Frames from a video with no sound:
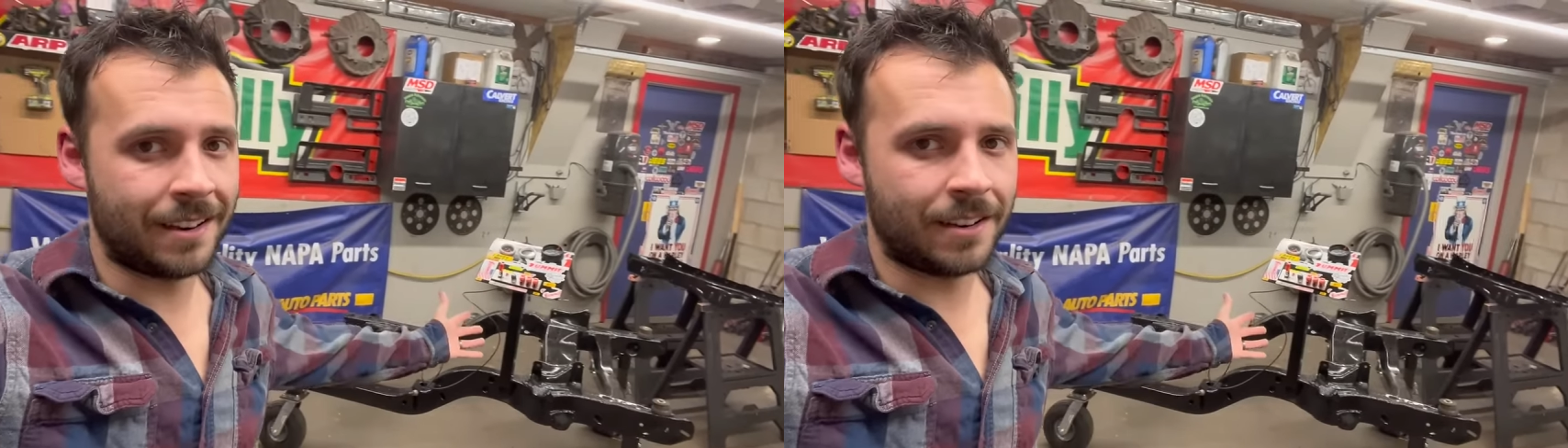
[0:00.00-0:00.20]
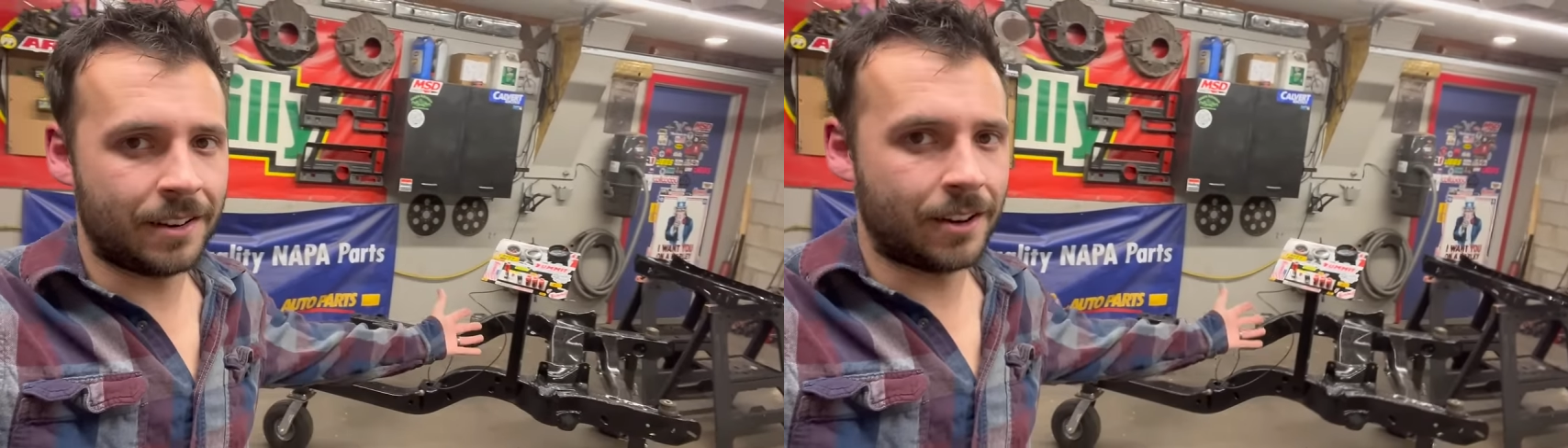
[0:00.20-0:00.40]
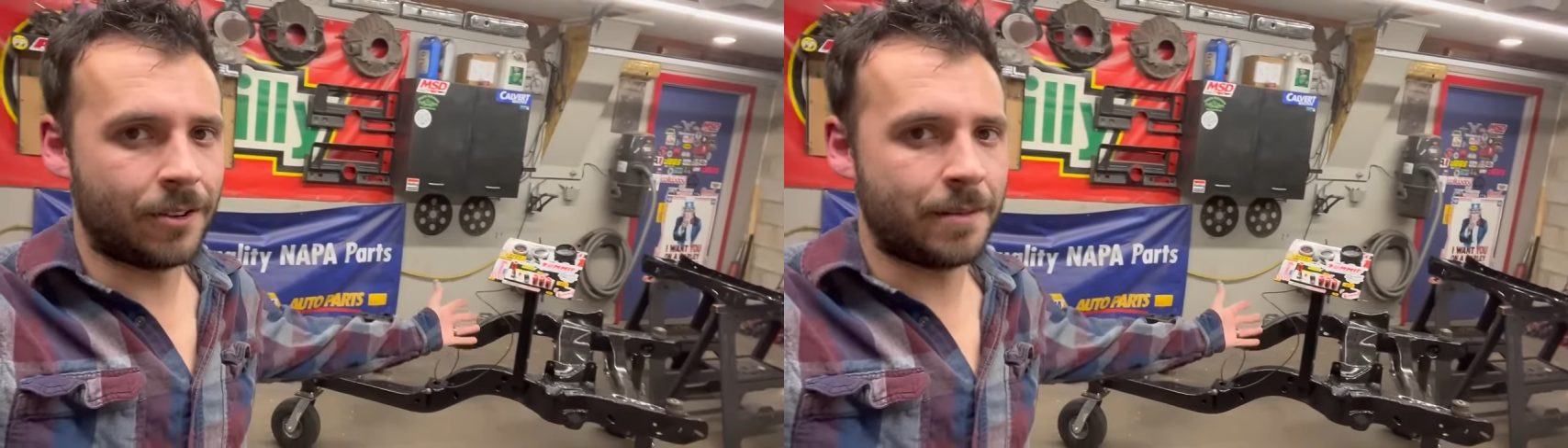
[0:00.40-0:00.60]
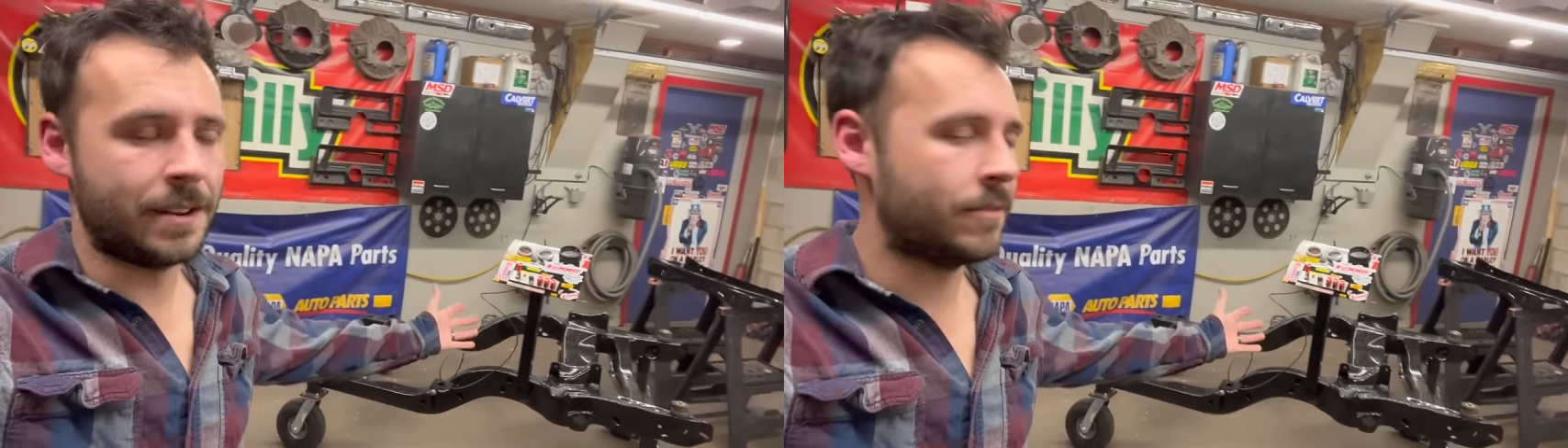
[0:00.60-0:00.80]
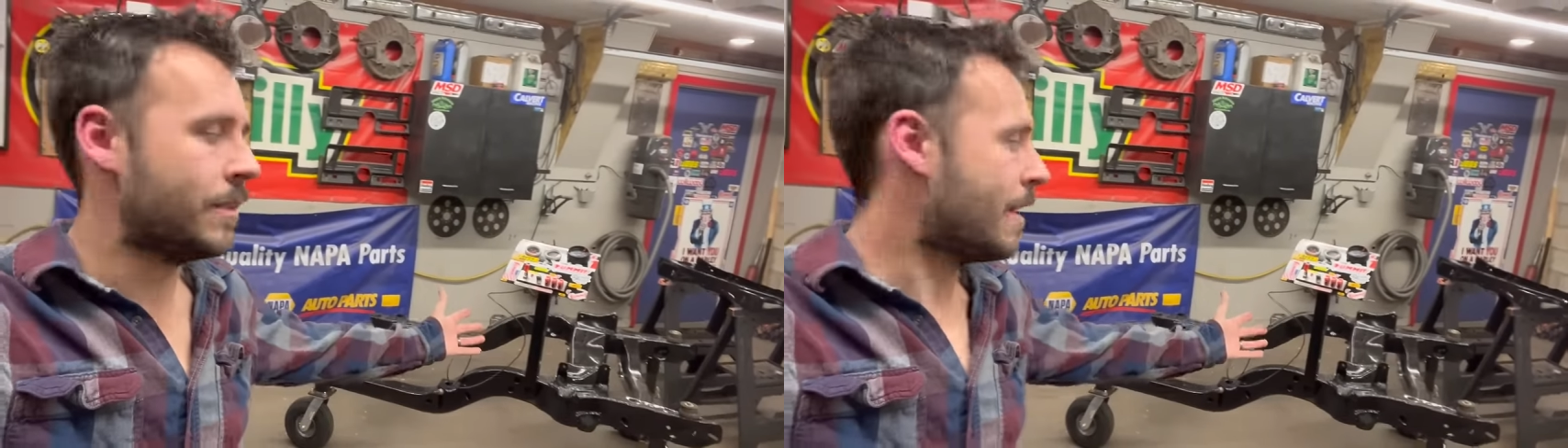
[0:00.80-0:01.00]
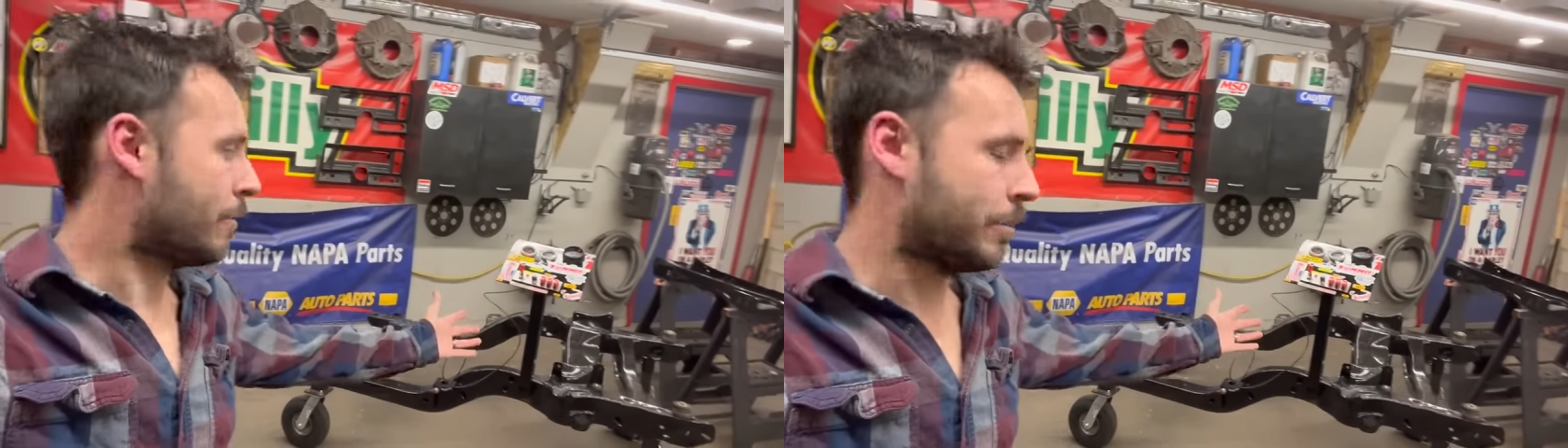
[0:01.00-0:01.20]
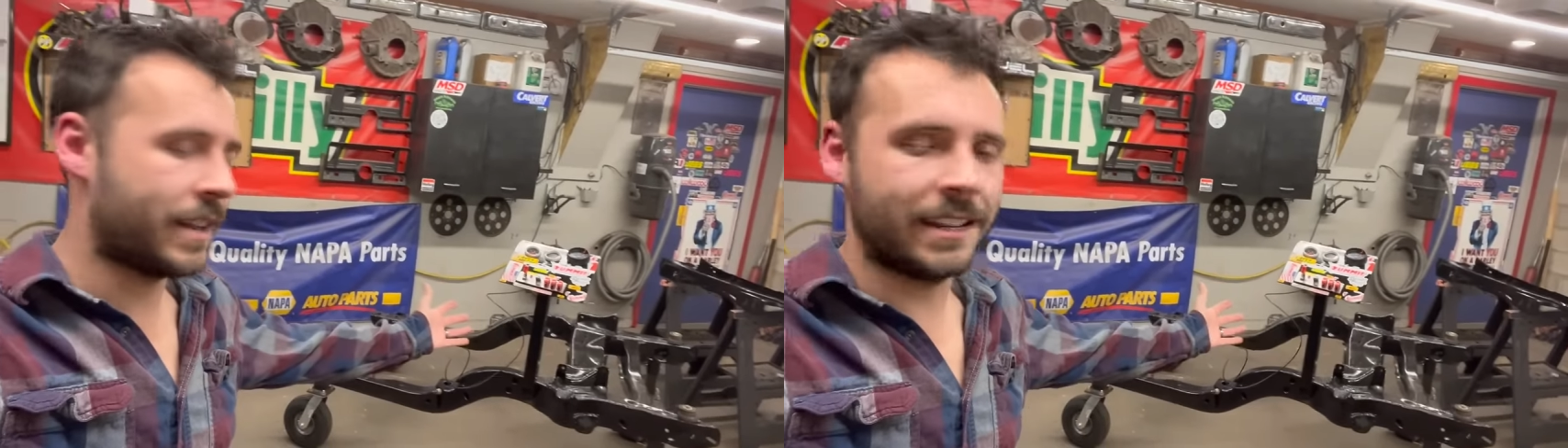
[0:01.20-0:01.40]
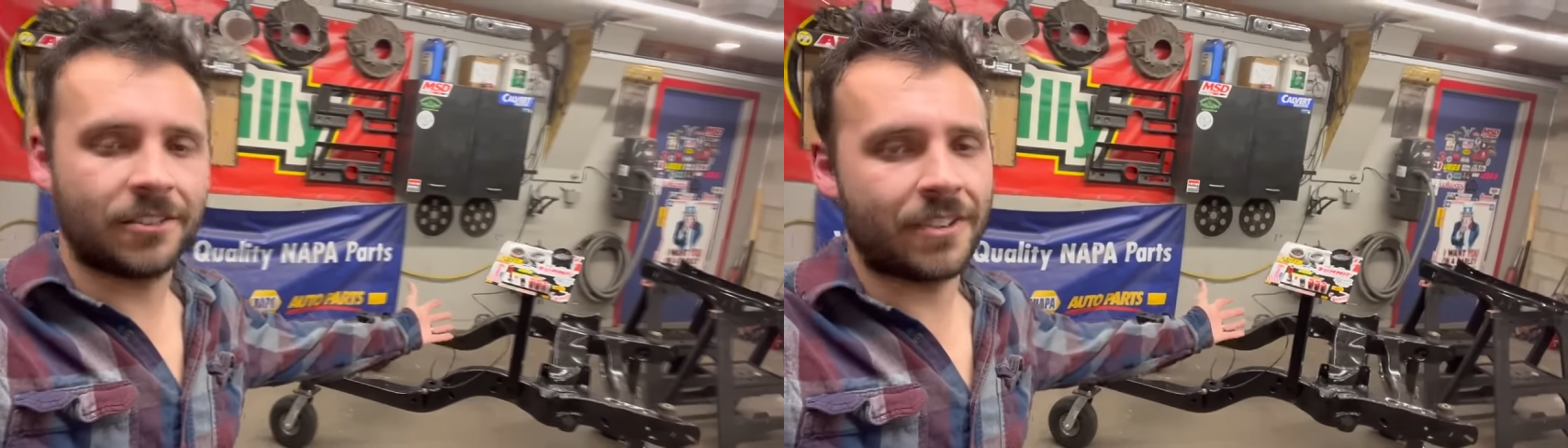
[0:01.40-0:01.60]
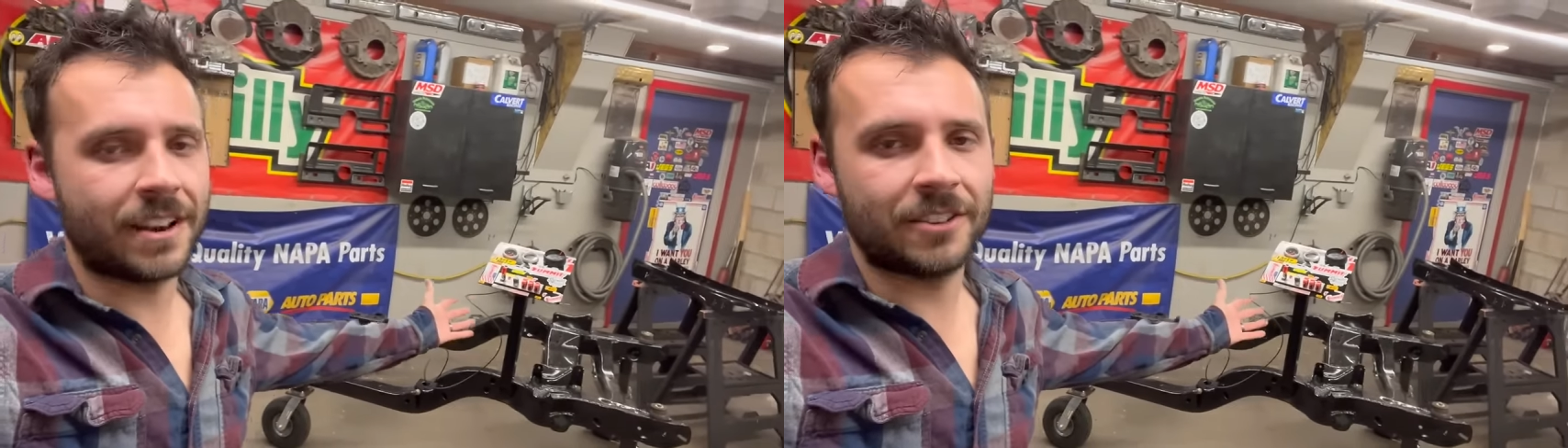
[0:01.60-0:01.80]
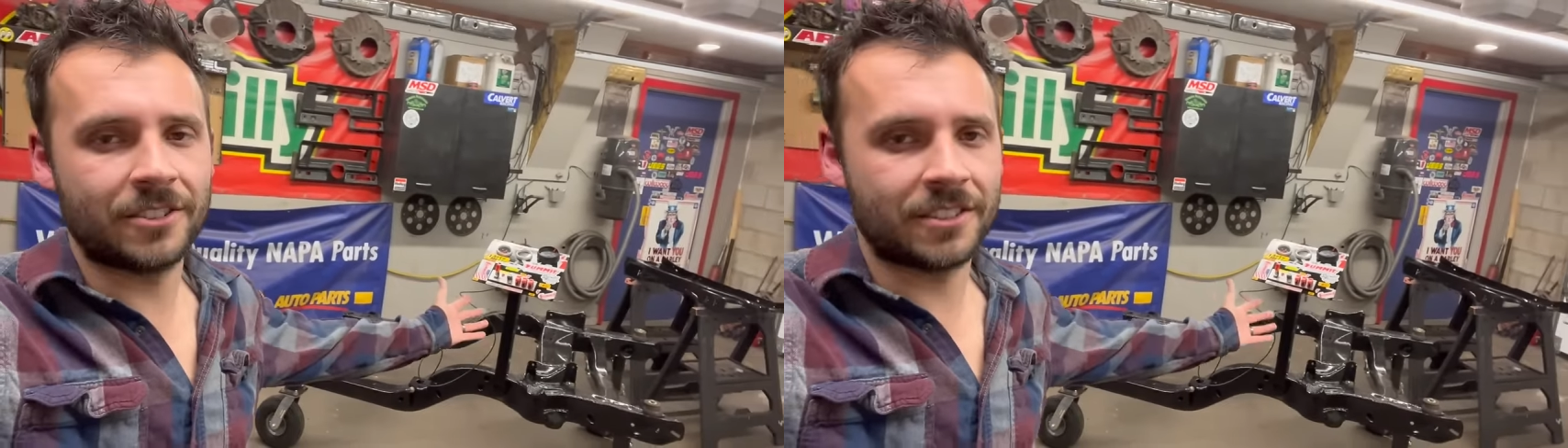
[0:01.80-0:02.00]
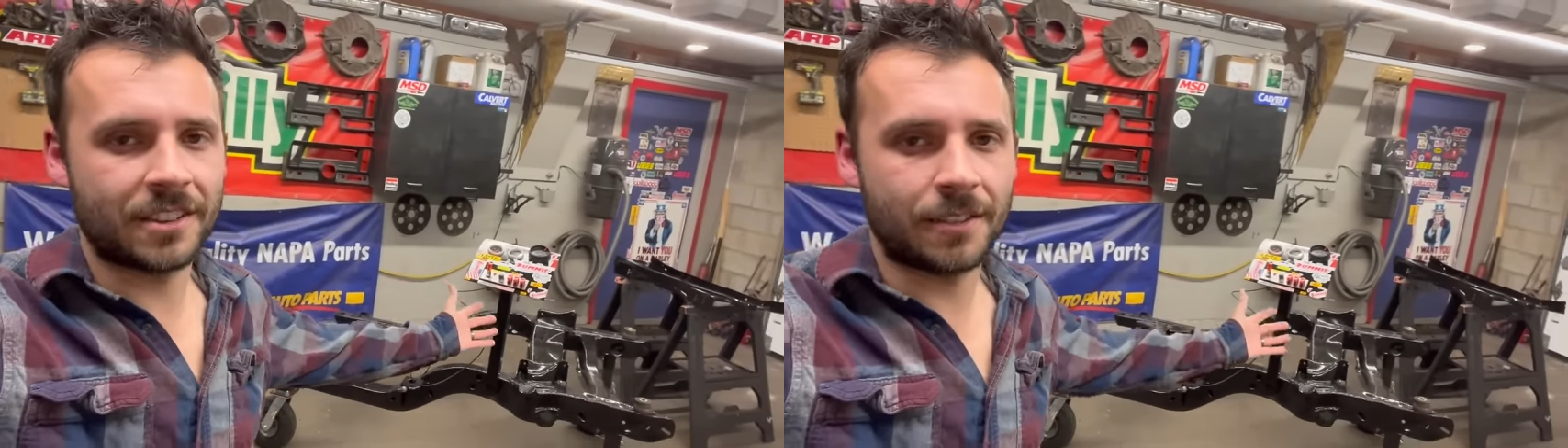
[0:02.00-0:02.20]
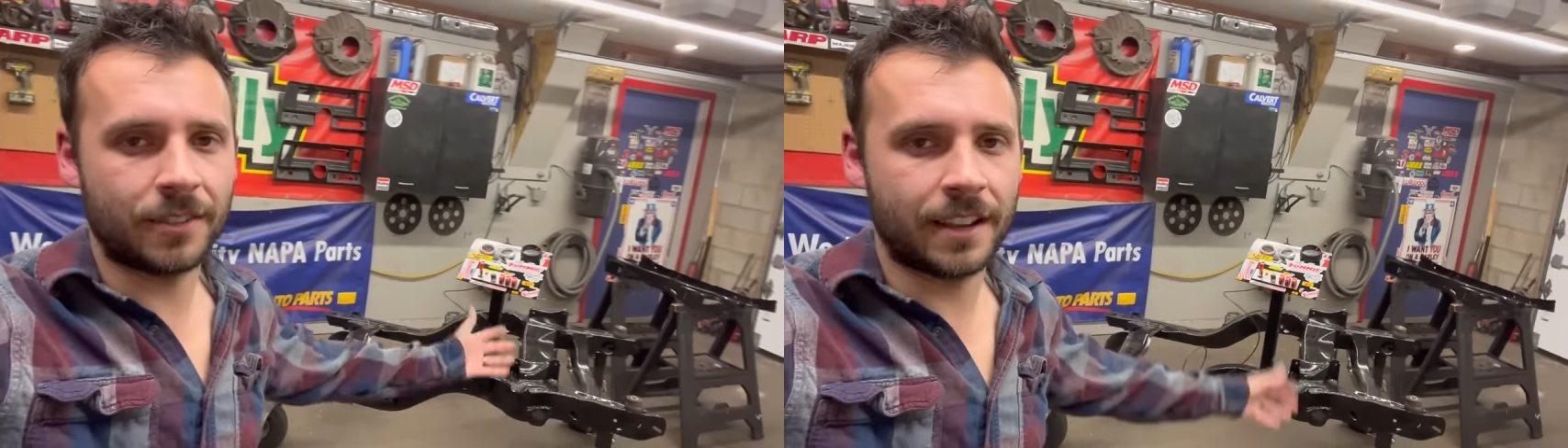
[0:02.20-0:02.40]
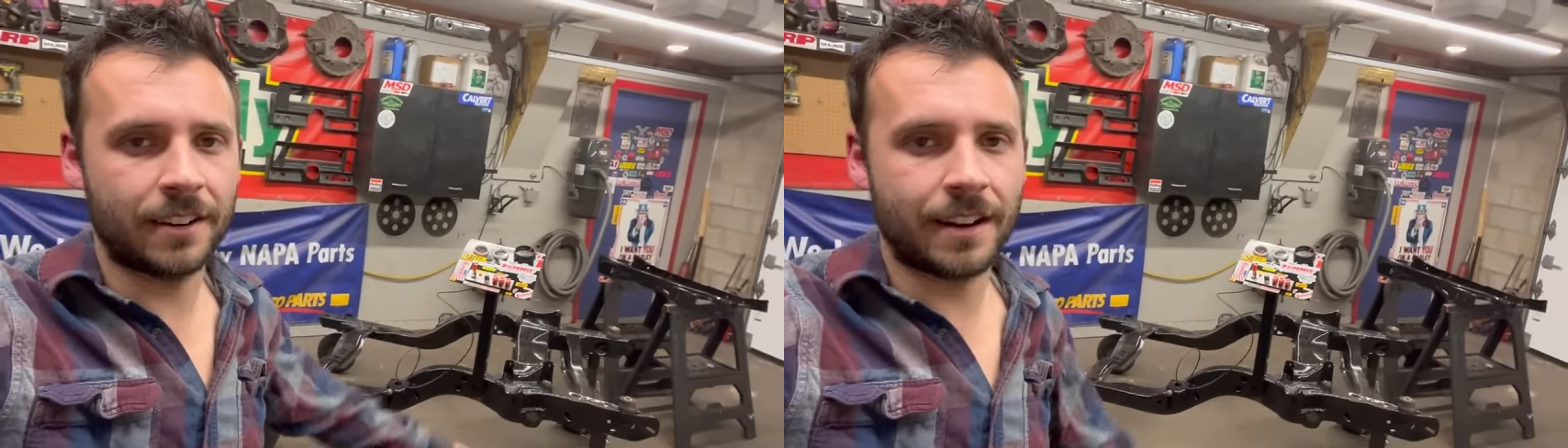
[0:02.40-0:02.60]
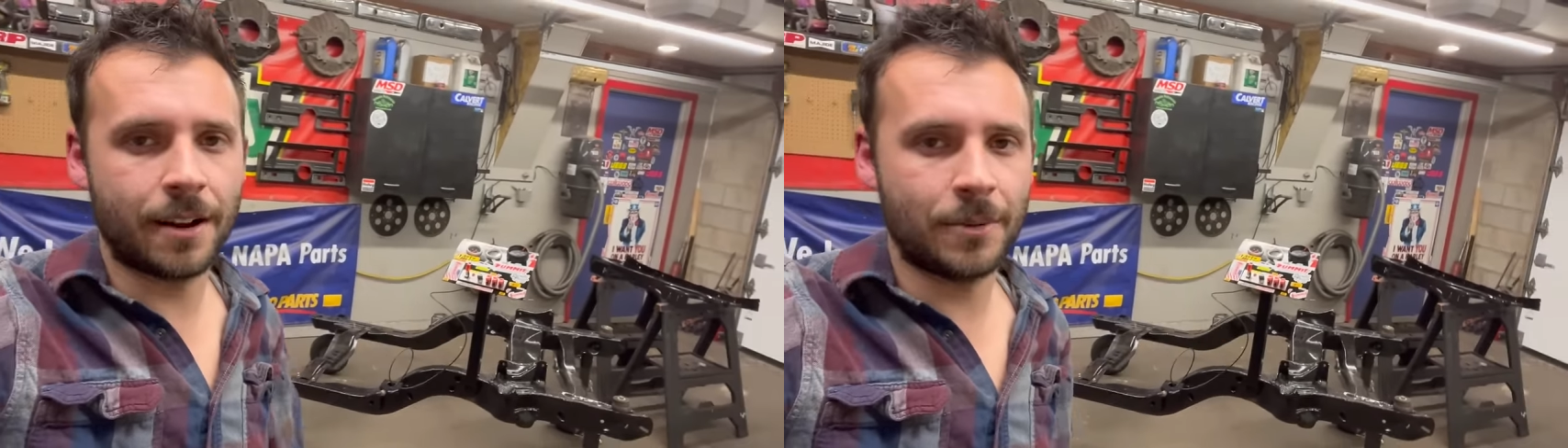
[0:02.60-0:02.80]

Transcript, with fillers: You know what I mean? We have plenty of fenders and stuff laying around.